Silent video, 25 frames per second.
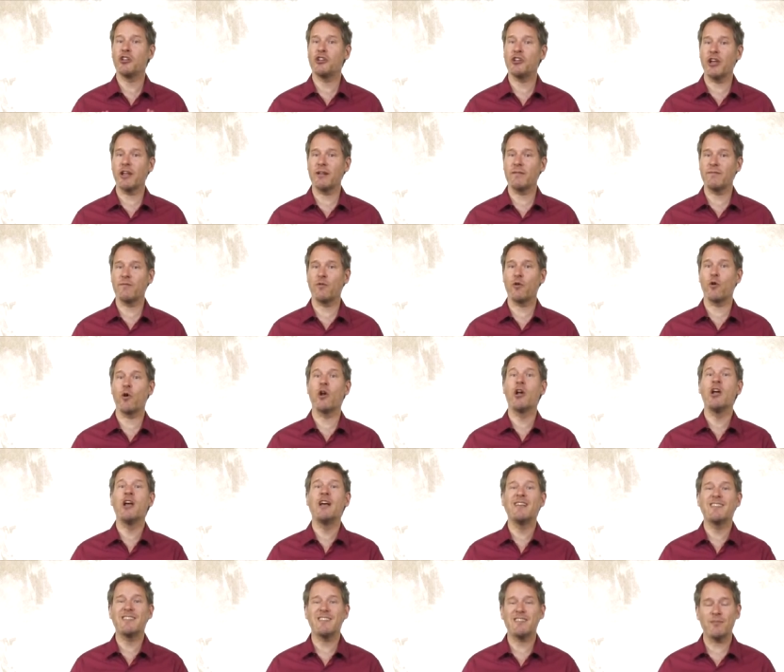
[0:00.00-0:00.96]
done for,
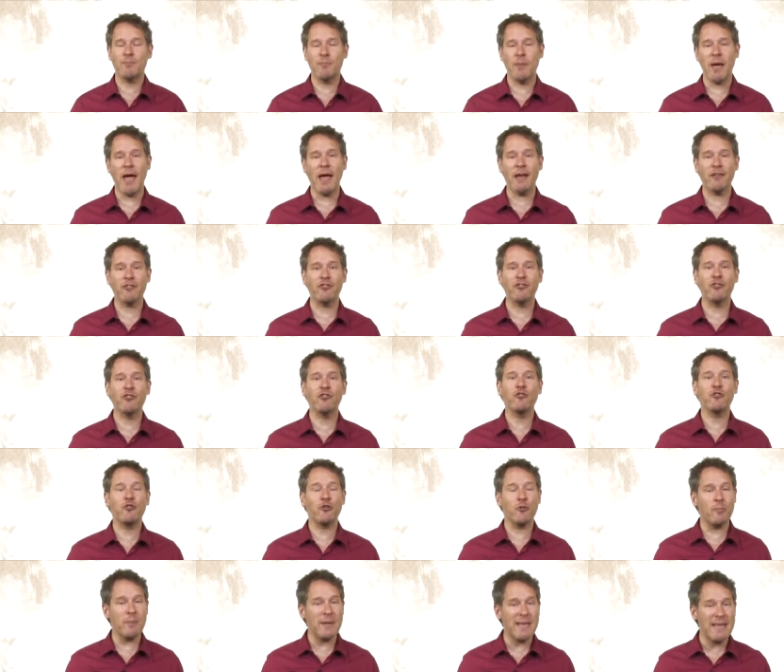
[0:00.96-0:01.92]
smashed
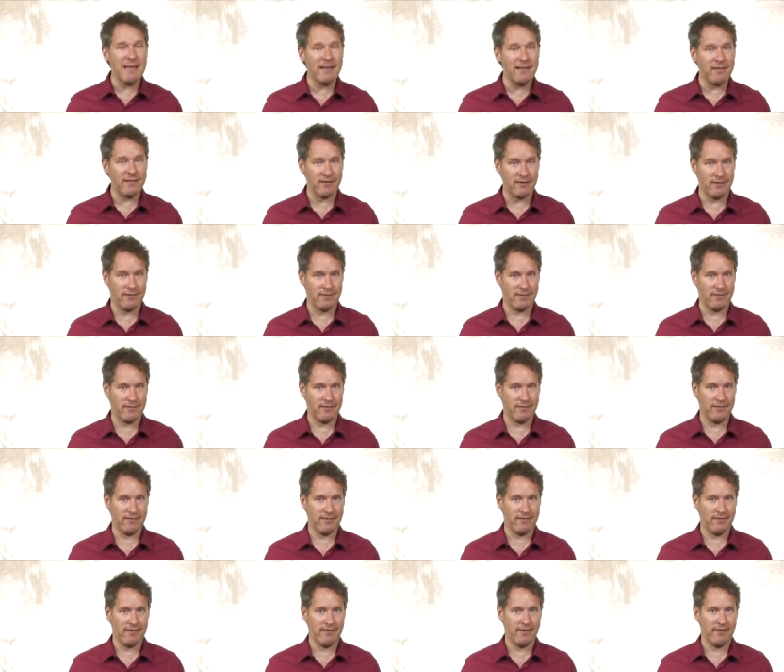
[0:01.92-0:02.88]
to pieces.
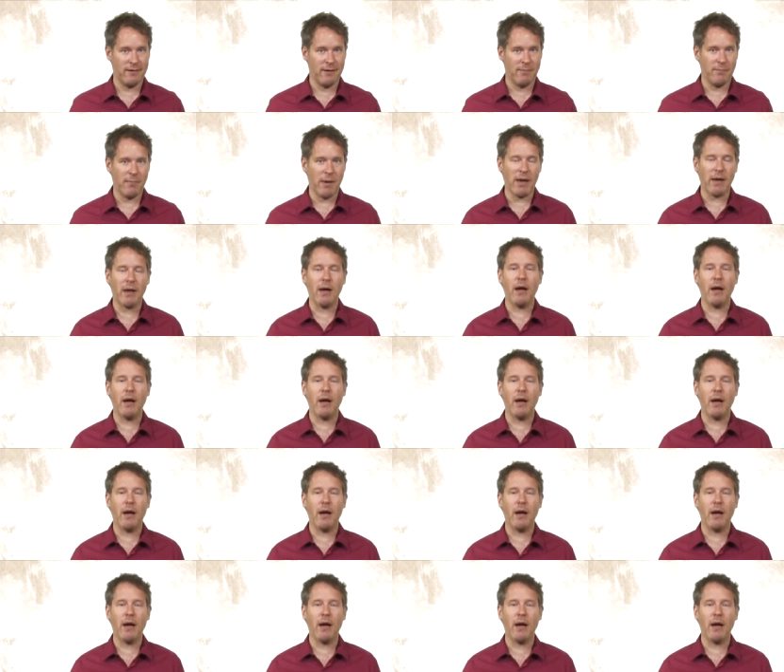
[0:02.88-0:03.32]
By